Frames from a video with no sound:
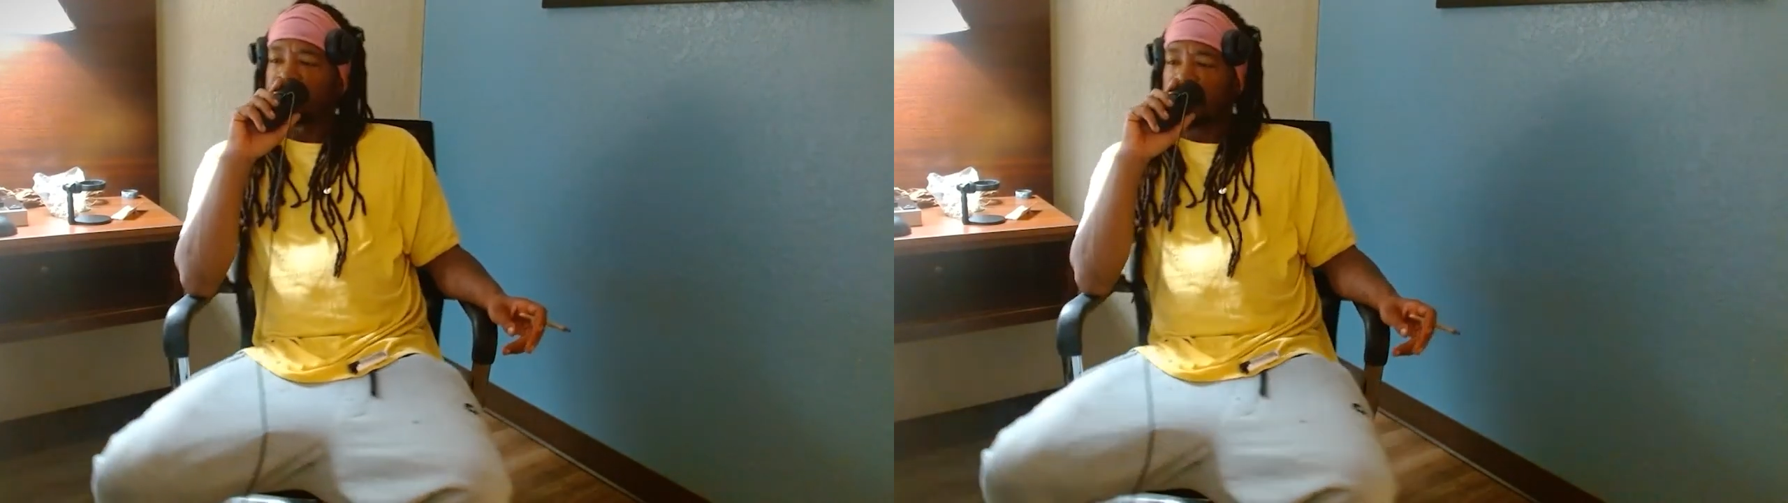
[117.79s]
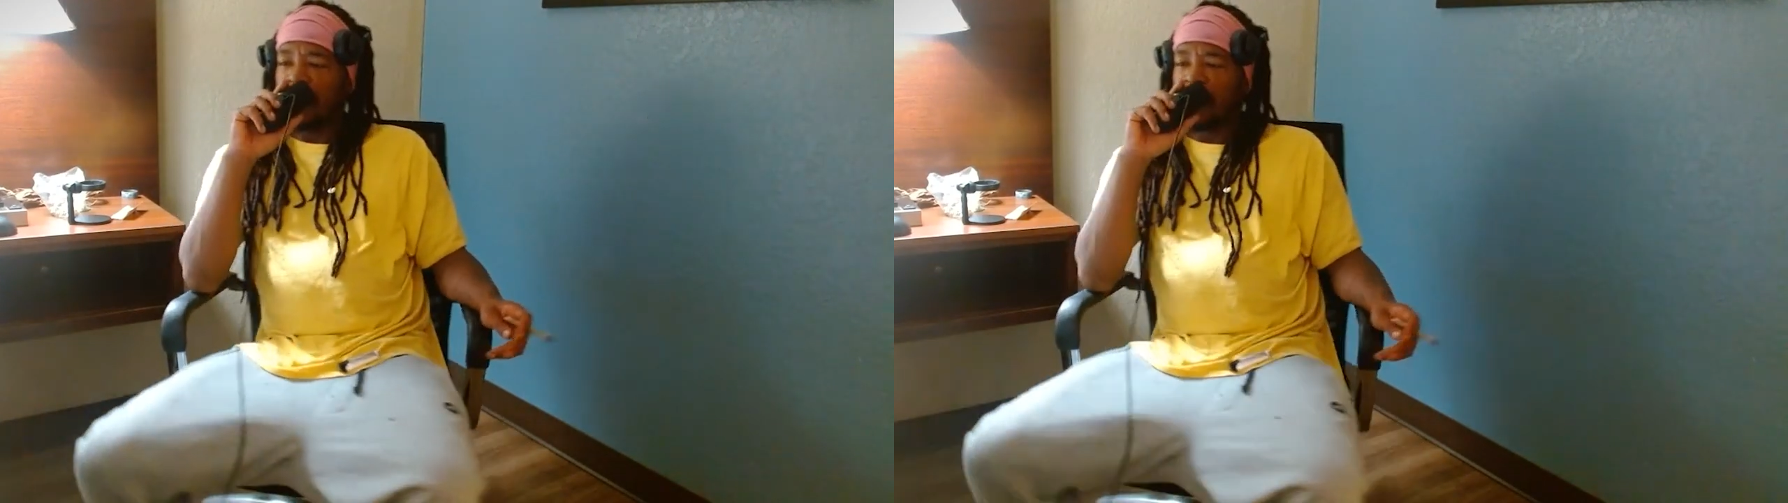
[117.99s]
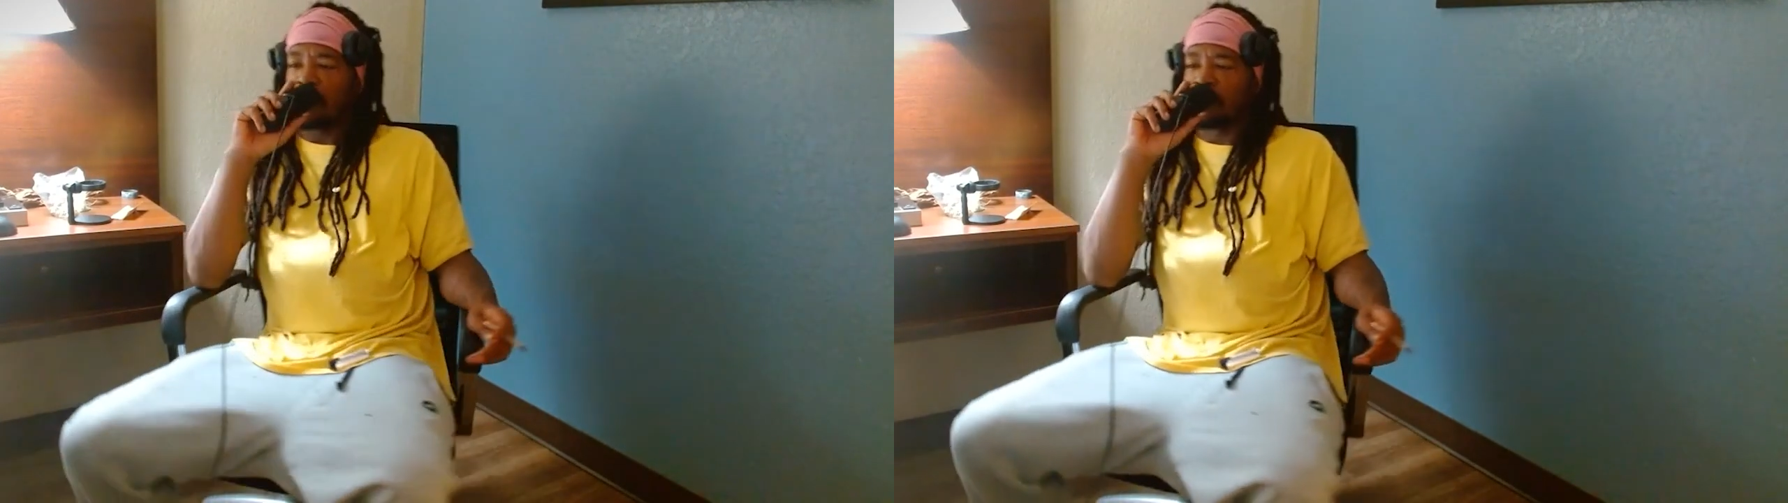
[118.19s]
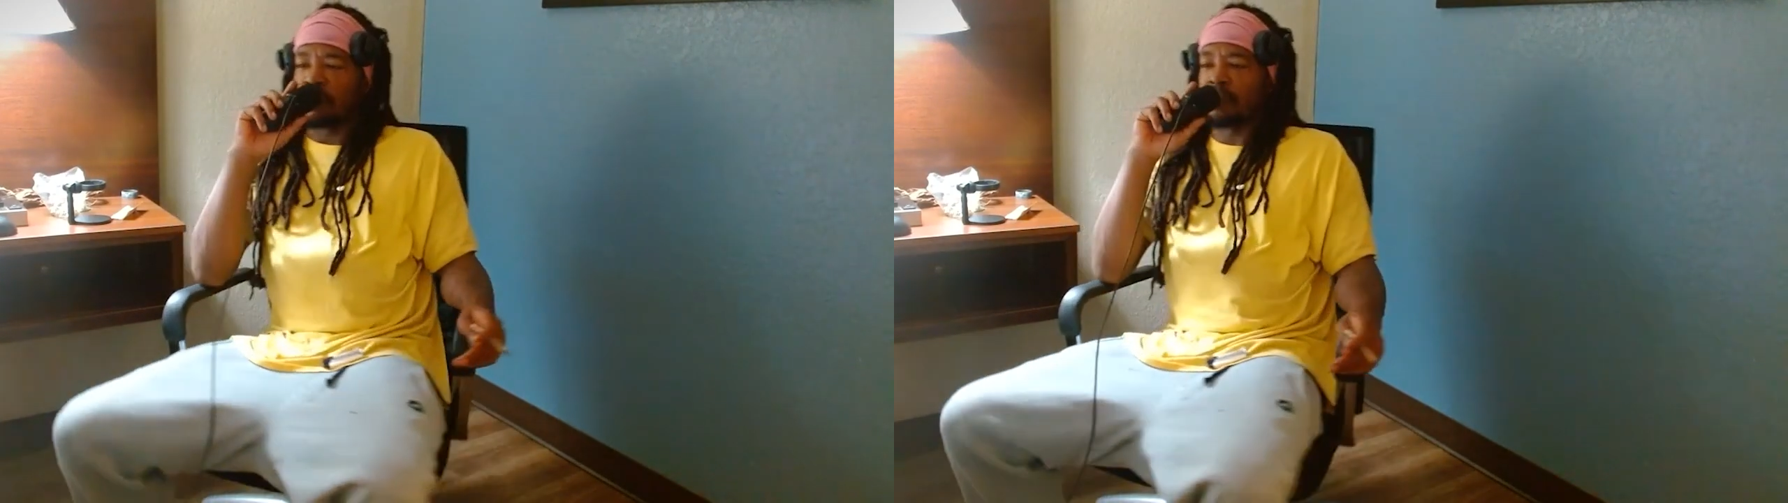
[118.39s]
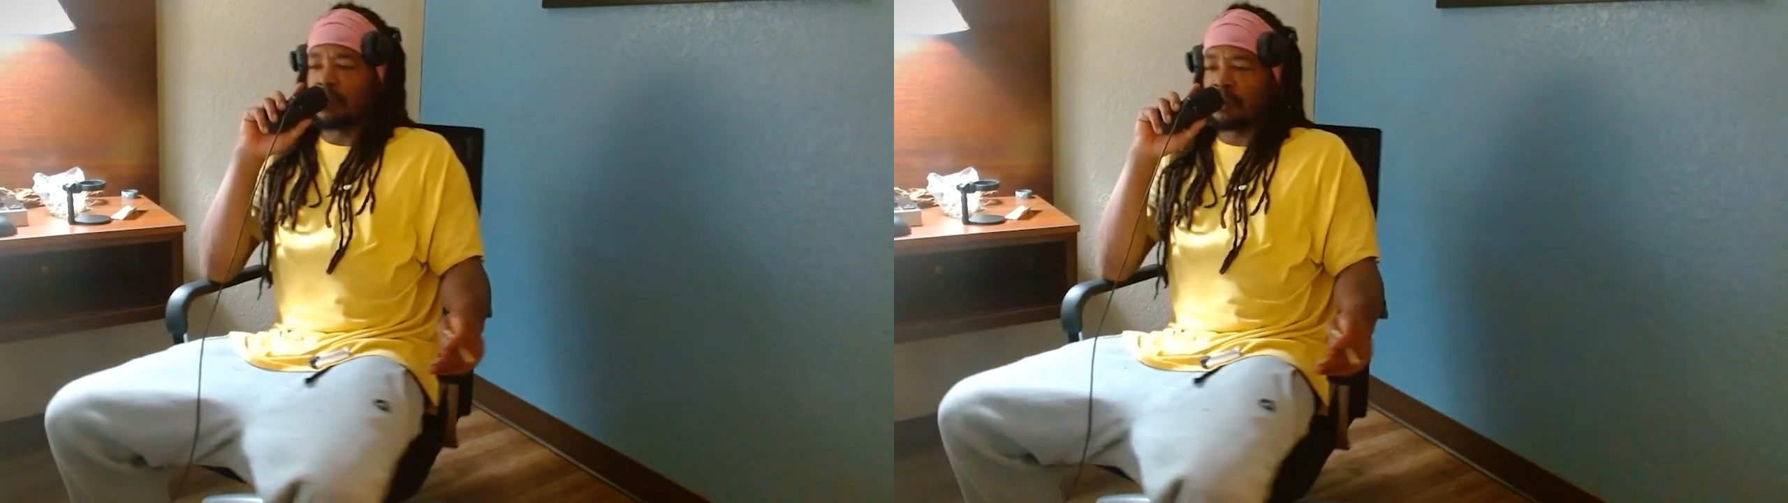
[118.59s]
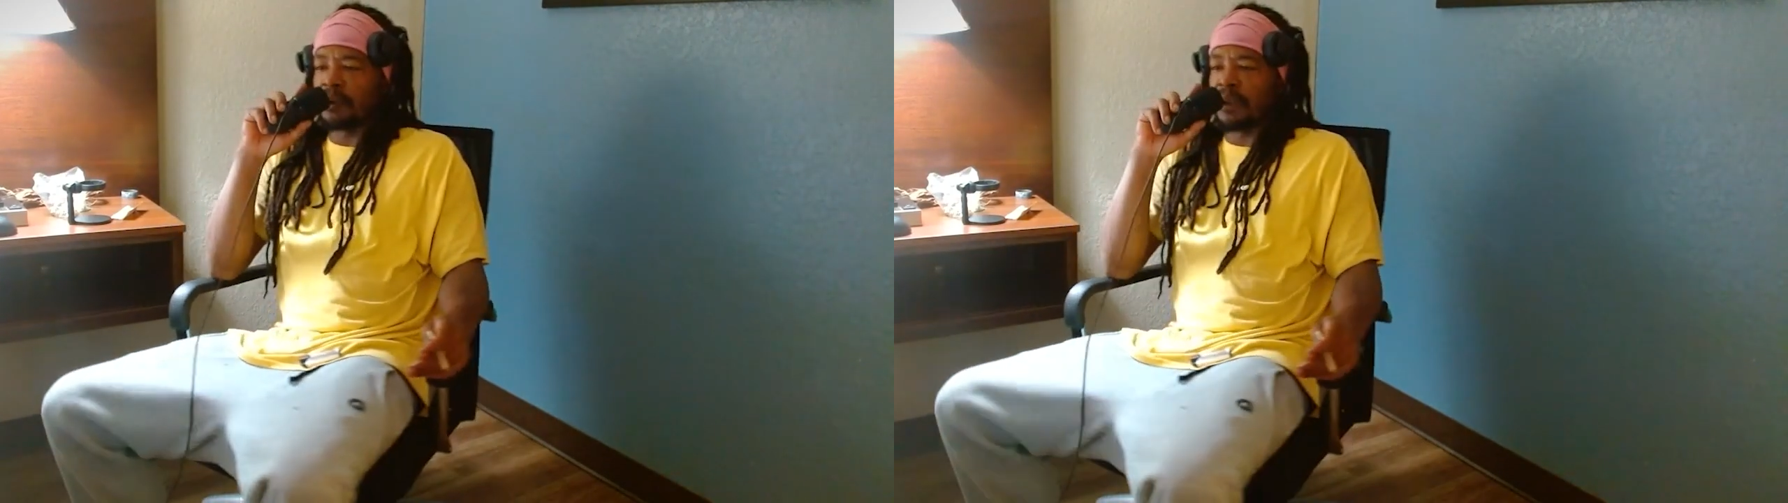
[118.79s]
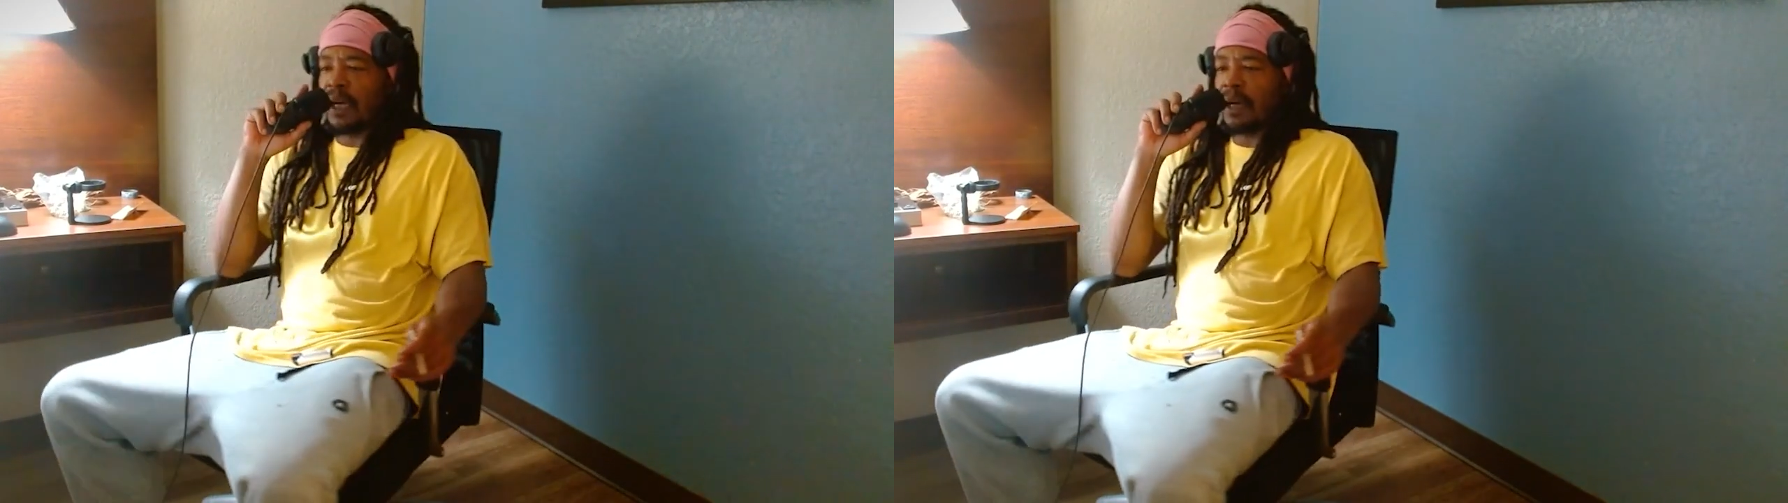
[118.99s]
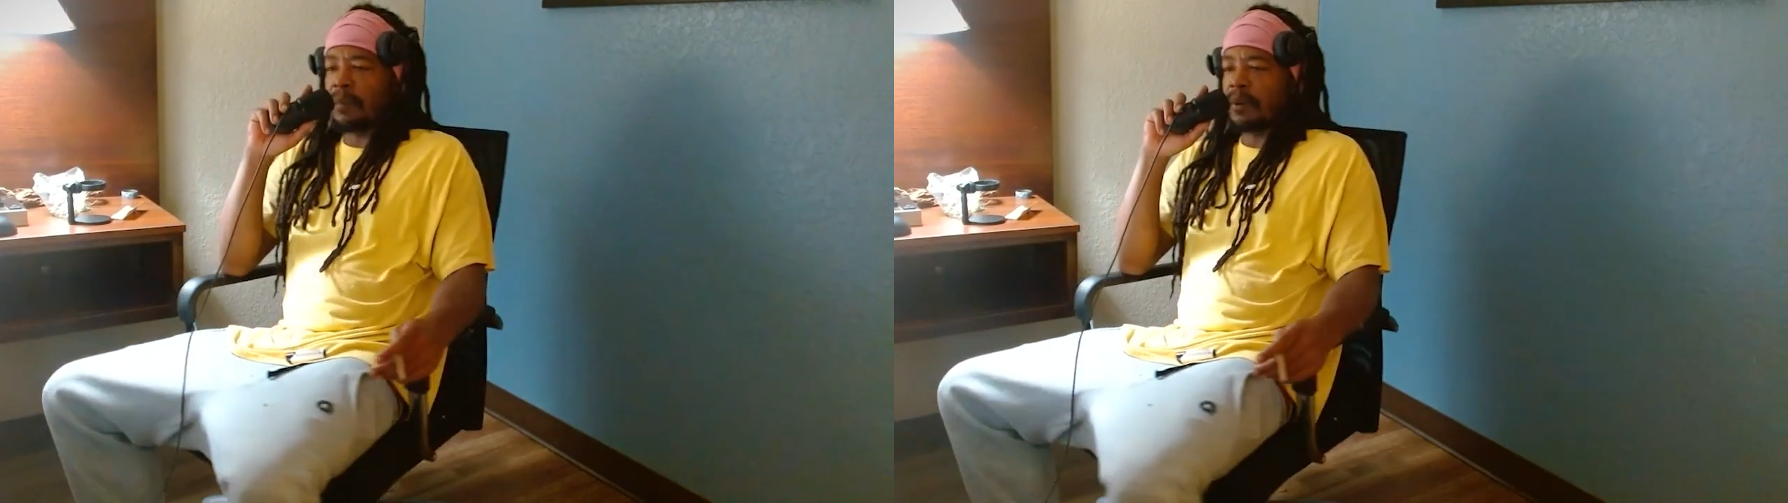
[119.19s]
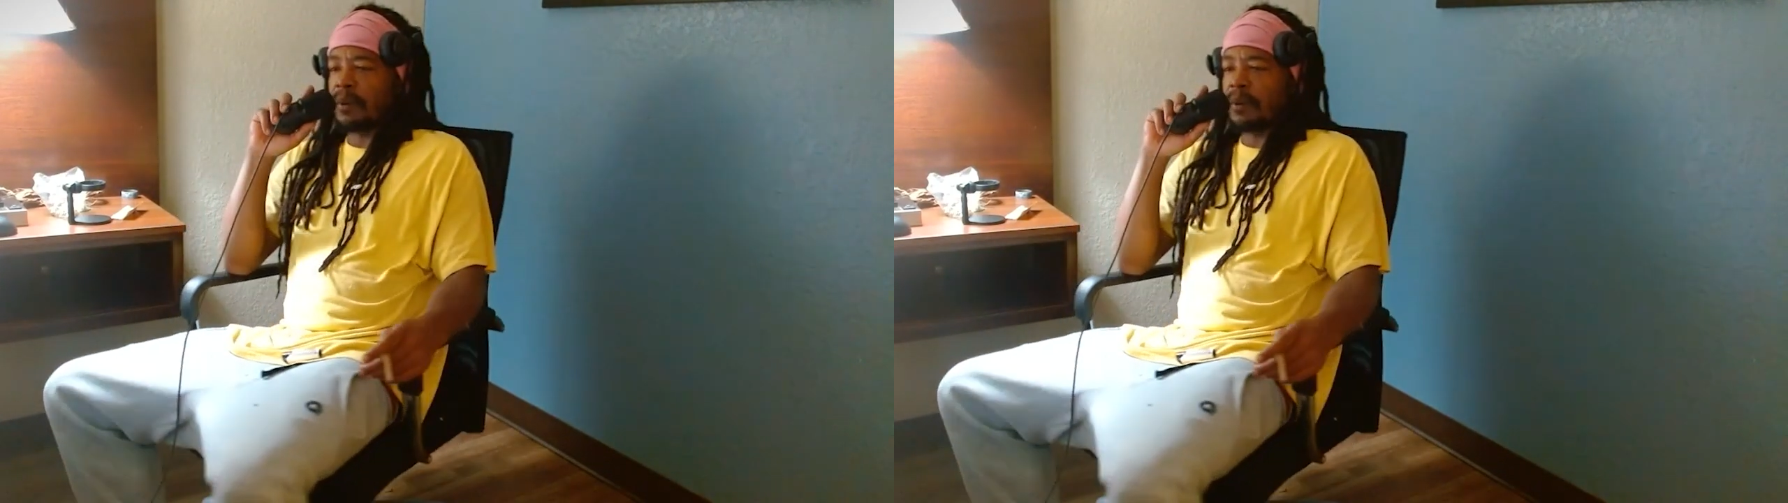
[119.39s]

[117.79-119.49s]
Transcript: tag on the doorknob